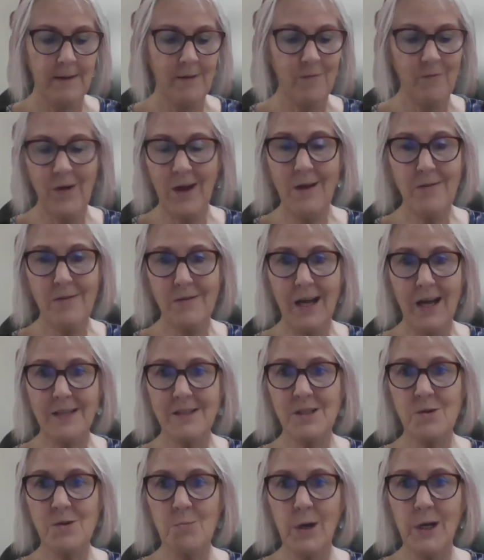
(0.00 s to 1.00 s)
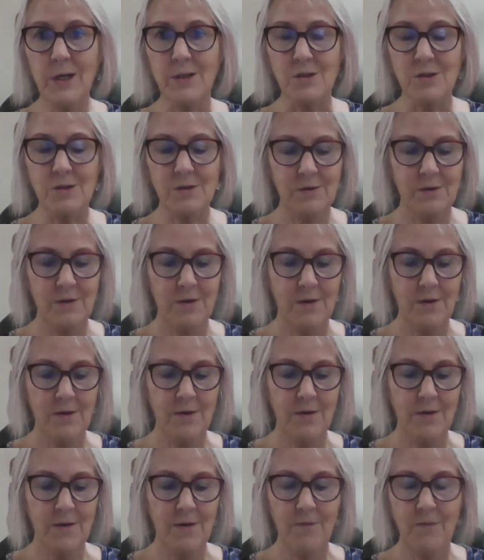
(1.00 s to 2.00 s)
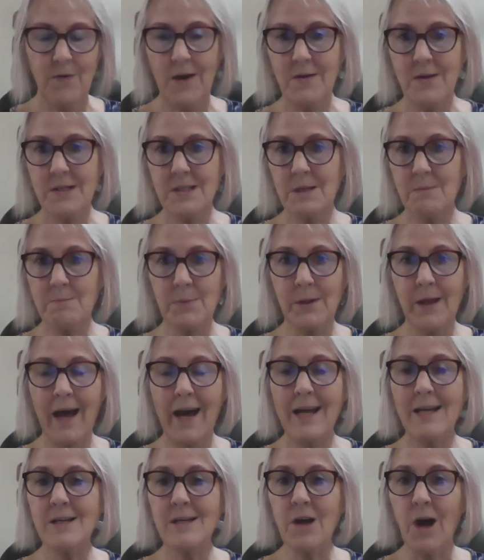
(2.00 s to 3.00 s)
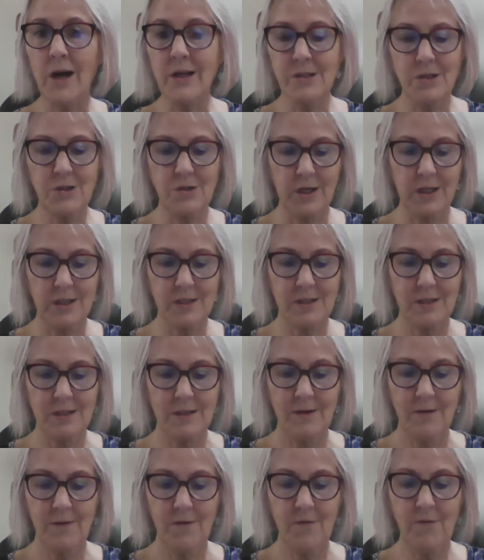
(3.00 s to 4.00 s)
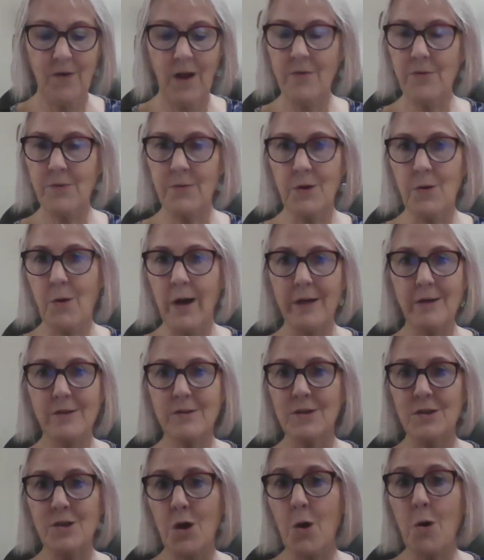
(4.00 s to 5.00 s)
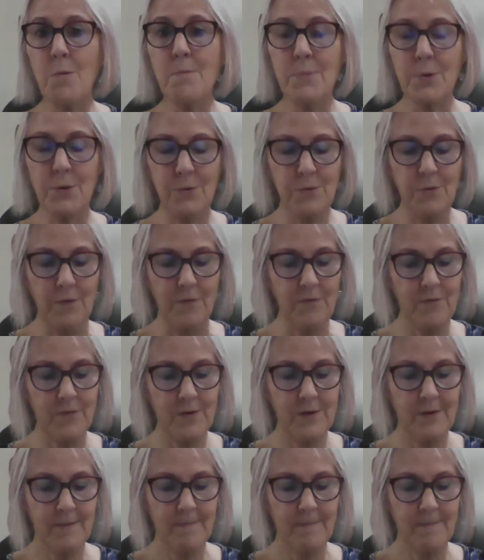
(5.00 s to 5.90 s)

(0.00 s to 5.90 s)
Faith, not so much. Faith is a blind construct. Faith requires no proof.